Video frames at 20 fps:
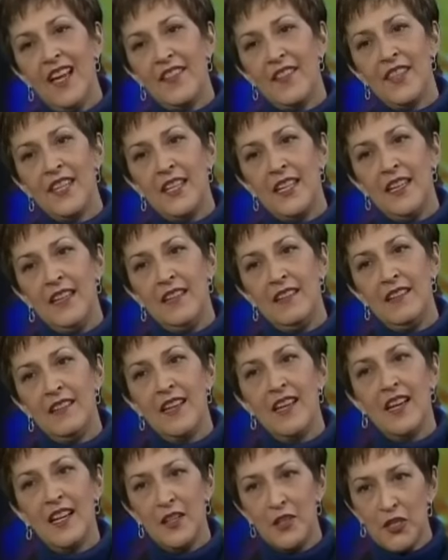the
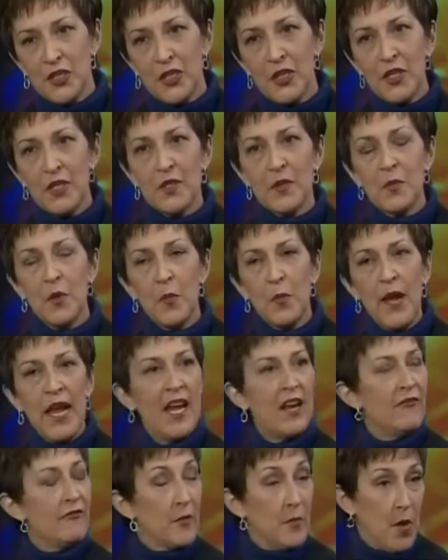insurance will
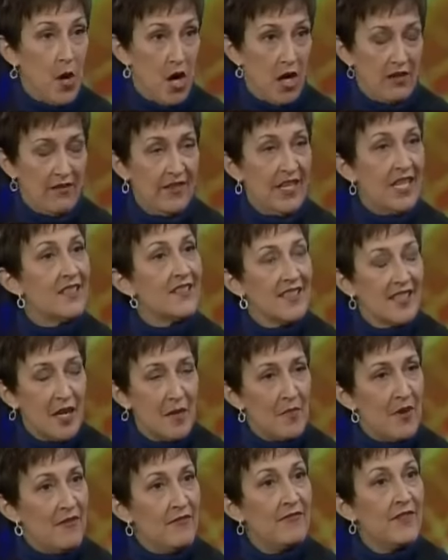pay for part of it.
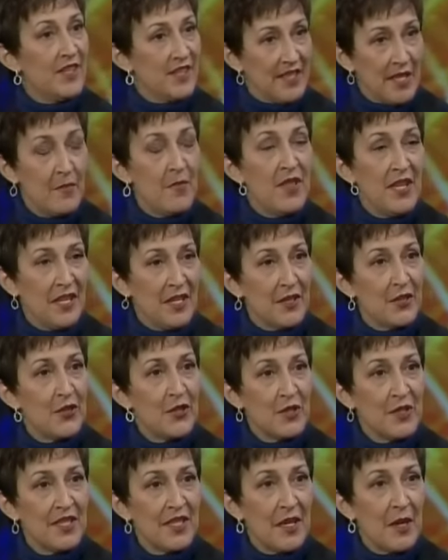Some of some of the
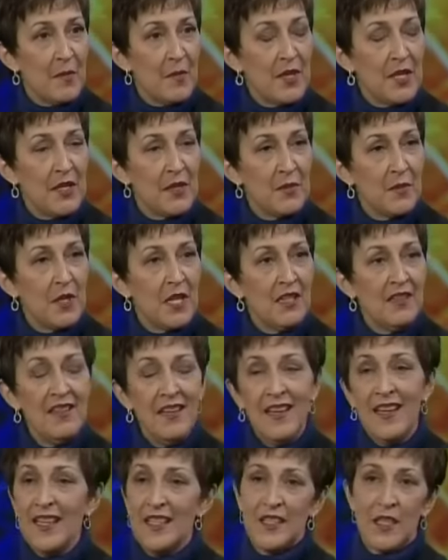insurance companies will.
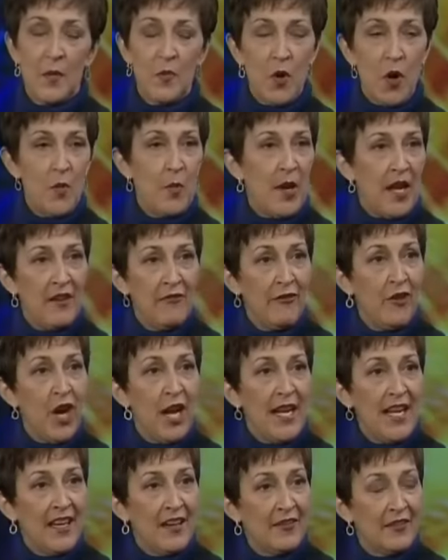Some won't pay for
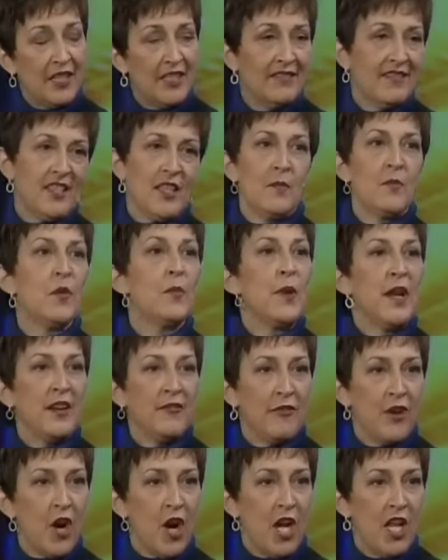any of mm -hmm. it. Mm-hmm. Some will pay
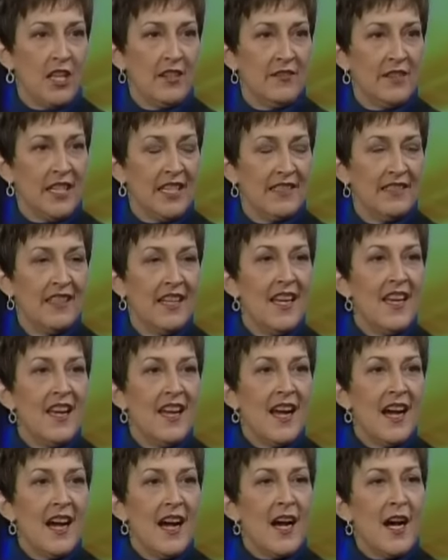for all of it. All
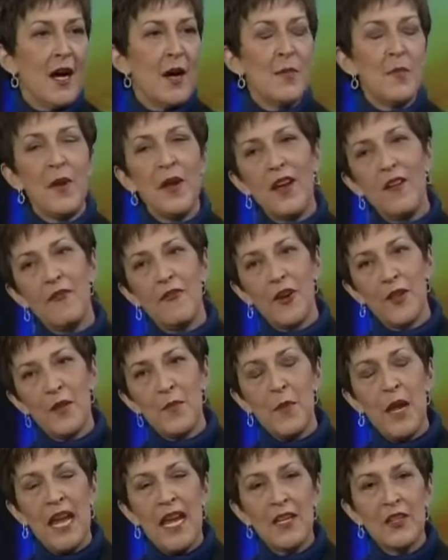depends. Um, for the
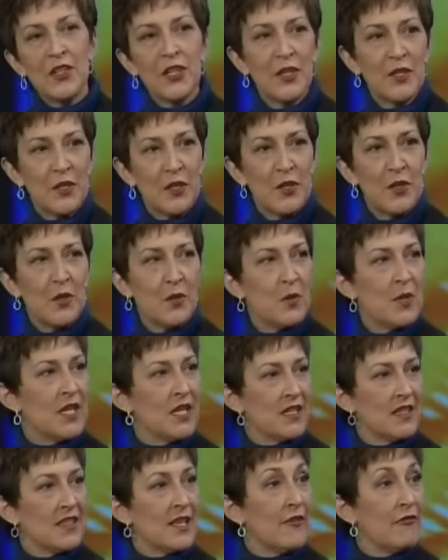patient who
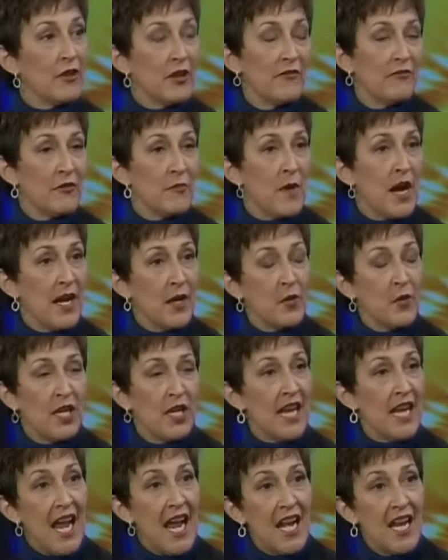is suffering from
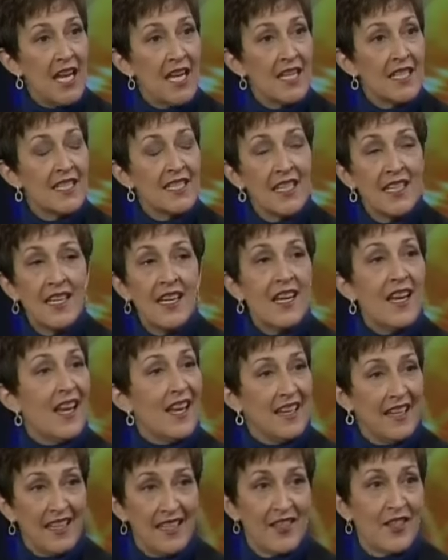migraine headaches
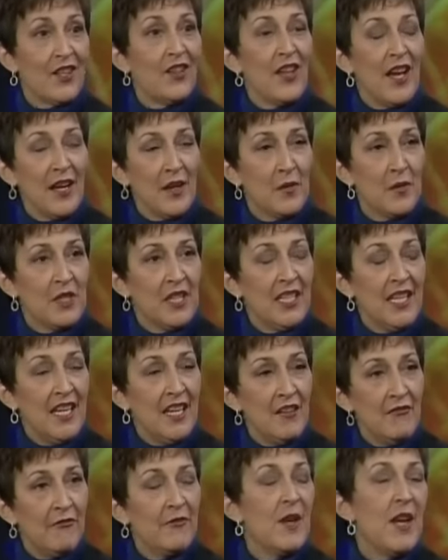and gets a lot of
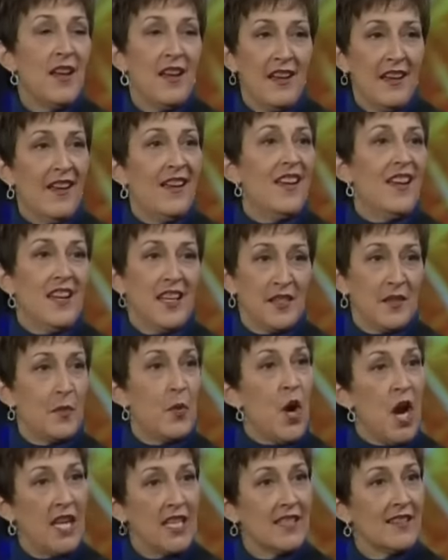relief, it's
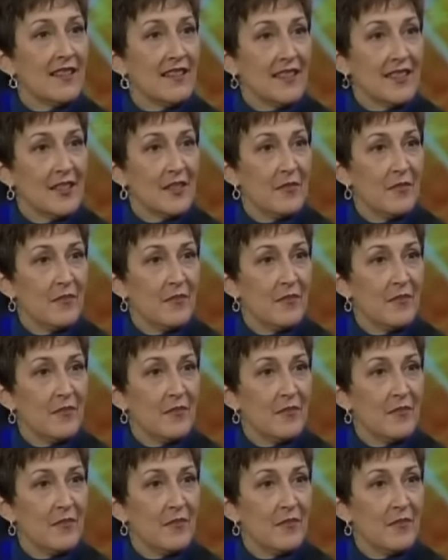priceless.